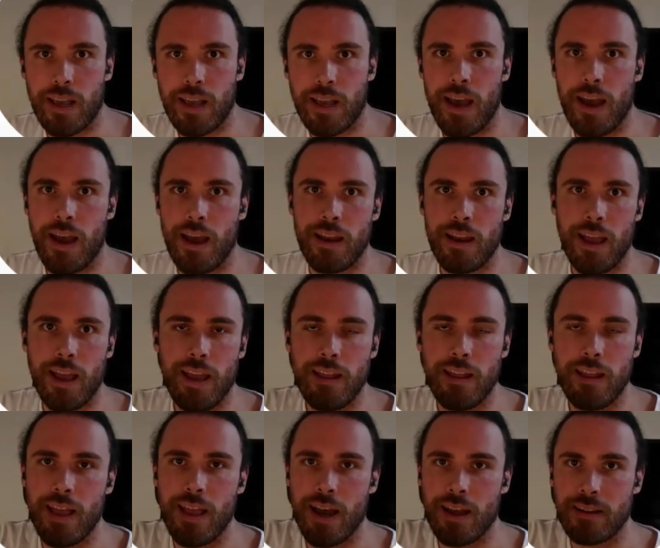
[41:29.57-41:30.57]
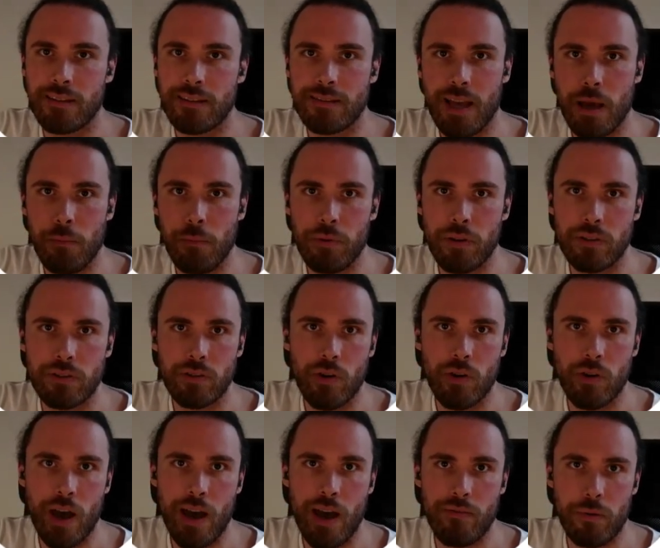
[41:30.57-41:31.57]
and in that template, you
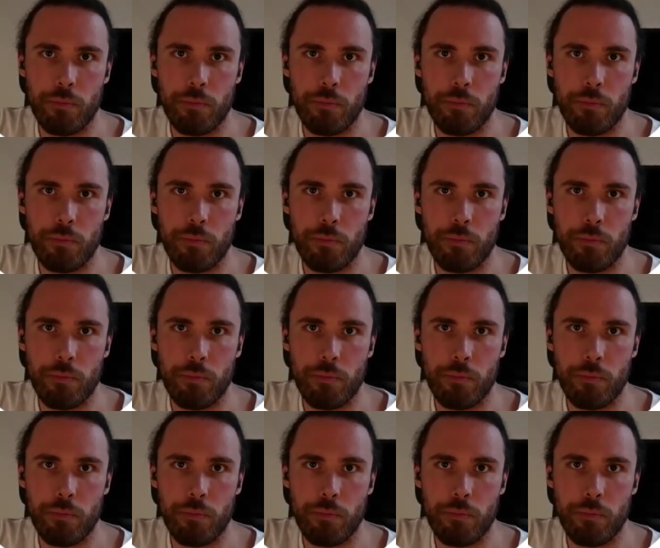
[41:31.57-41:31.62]
have